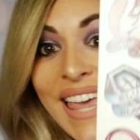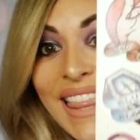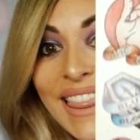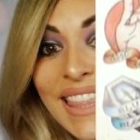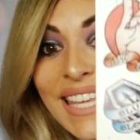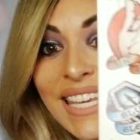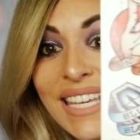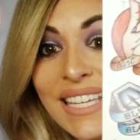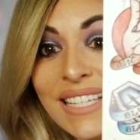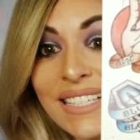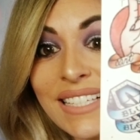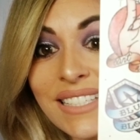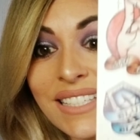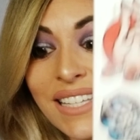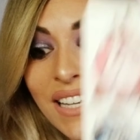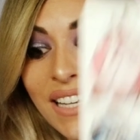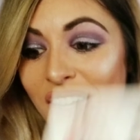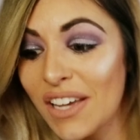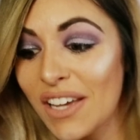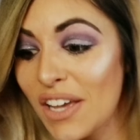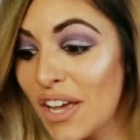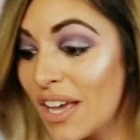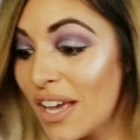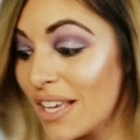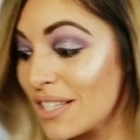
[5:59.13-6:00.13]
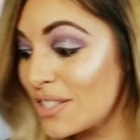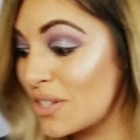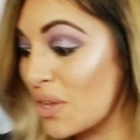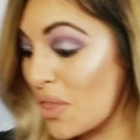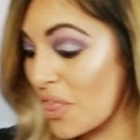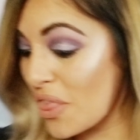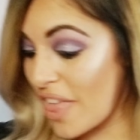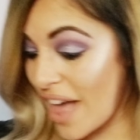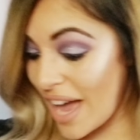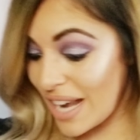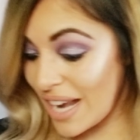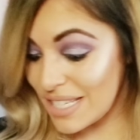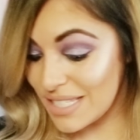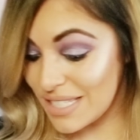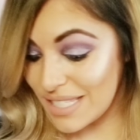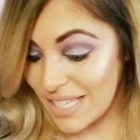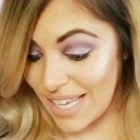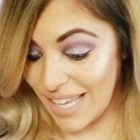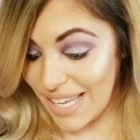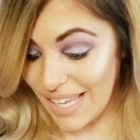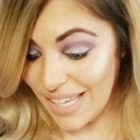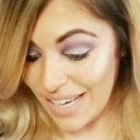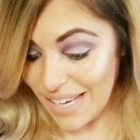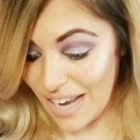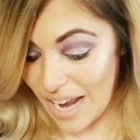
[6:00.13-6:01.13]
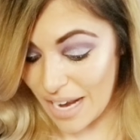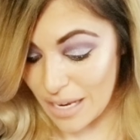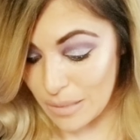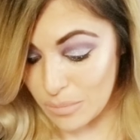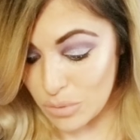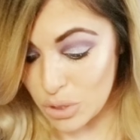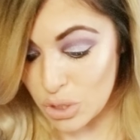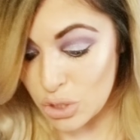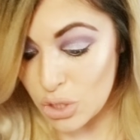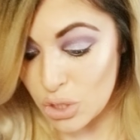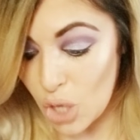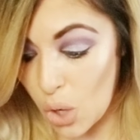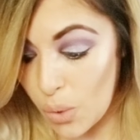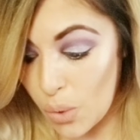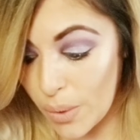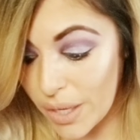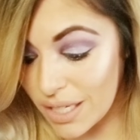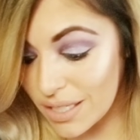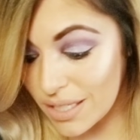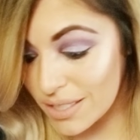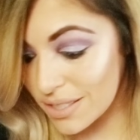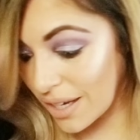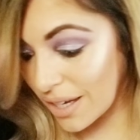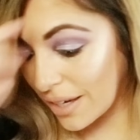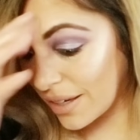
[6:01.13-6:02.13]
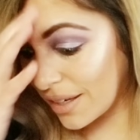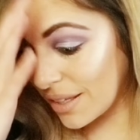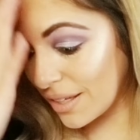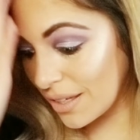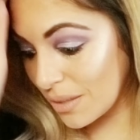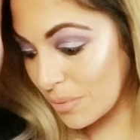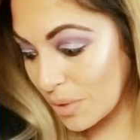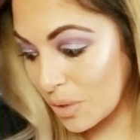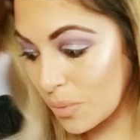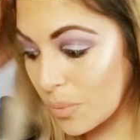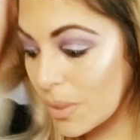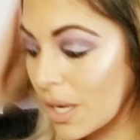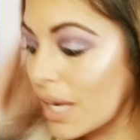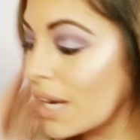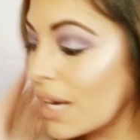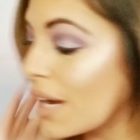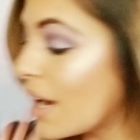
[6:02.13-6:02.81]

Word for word: these. So that is it. I am so excited with what I